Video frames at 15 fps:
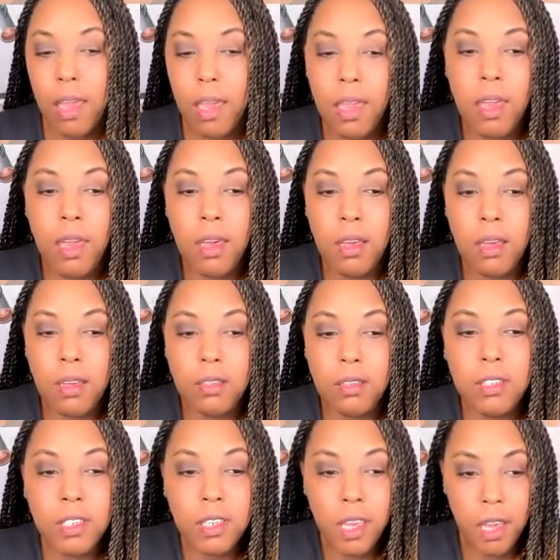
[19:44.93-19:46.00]
And
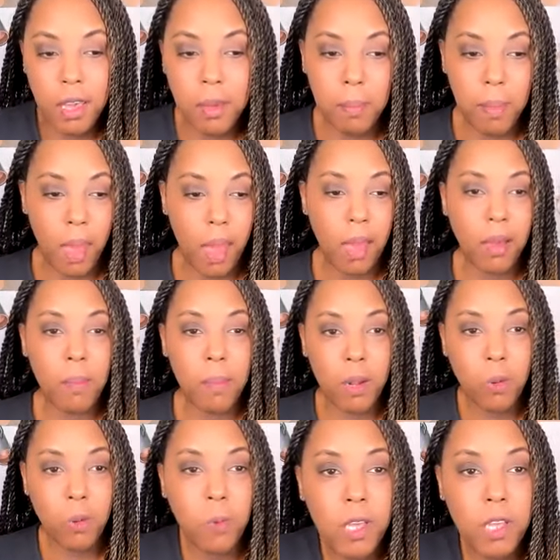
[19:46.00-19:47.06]
she came back
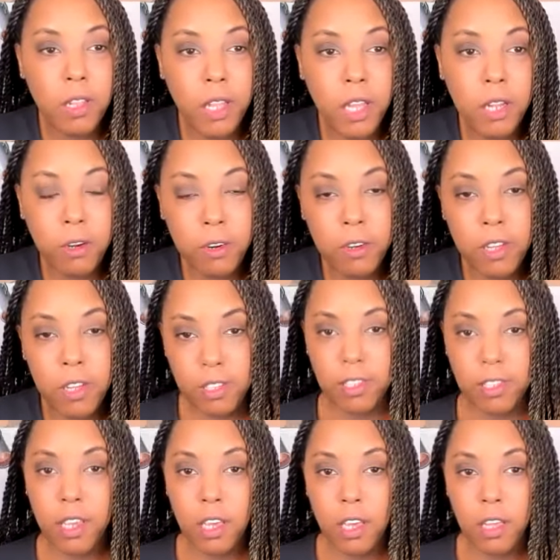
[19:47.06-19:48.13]
about a week later and
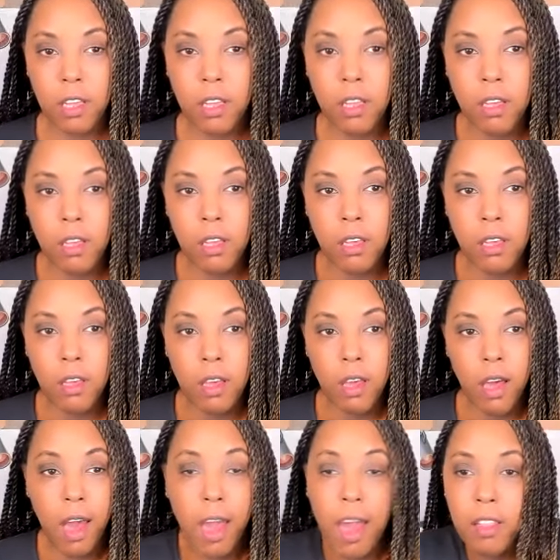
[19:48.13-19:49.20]
said,
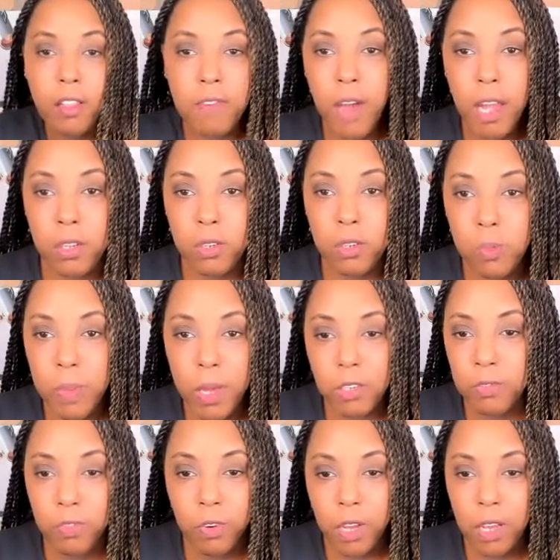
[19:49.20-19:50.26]
I had to find a new
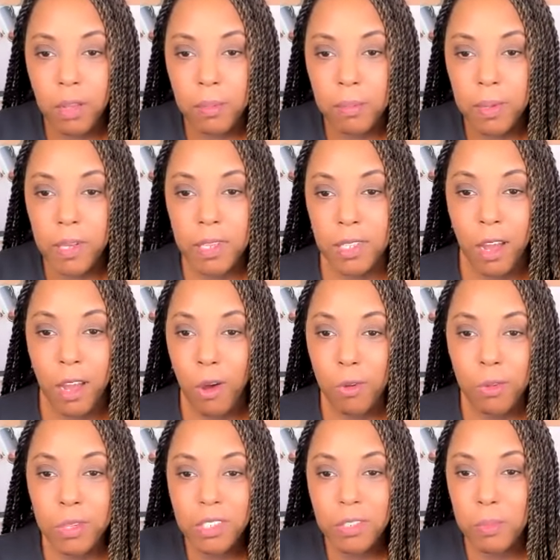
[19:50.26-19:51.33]
best friend because I
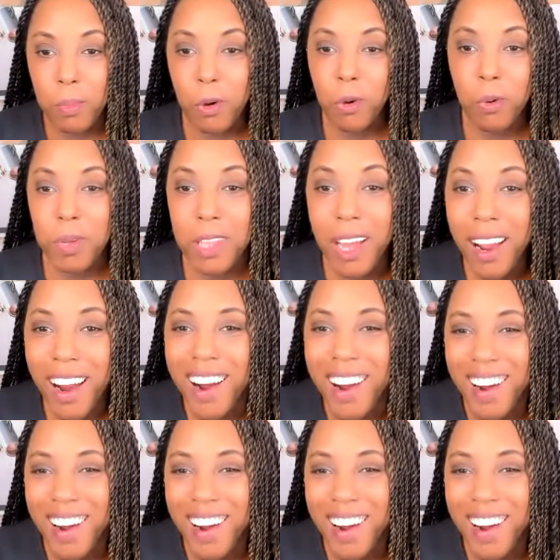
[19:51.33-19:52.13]
only smoke with her.